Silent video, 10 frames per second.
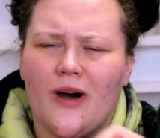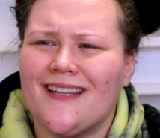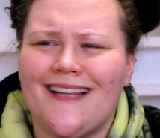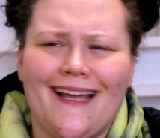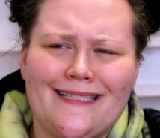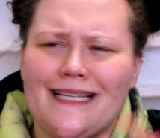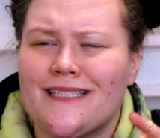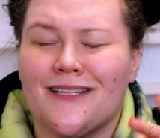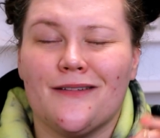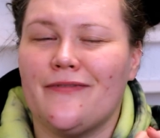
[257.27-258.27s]
a light
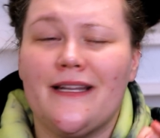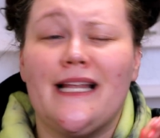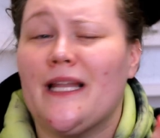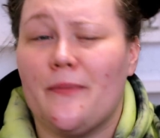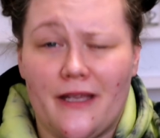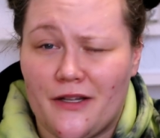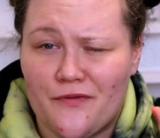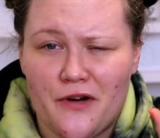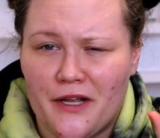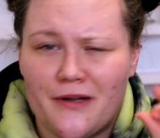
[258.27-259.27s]
little vanilla bean
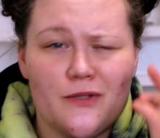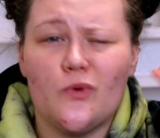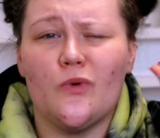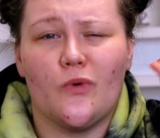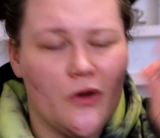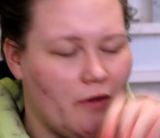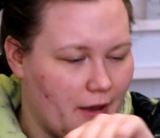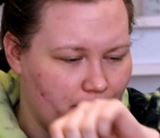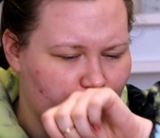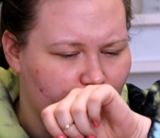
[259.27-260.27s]
fragrance. Ooh,
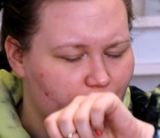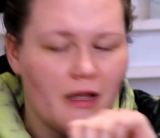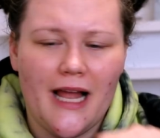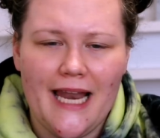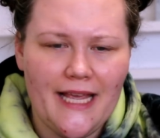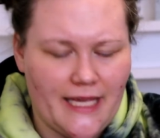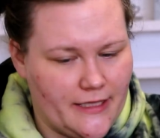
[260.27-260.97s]
okay. I like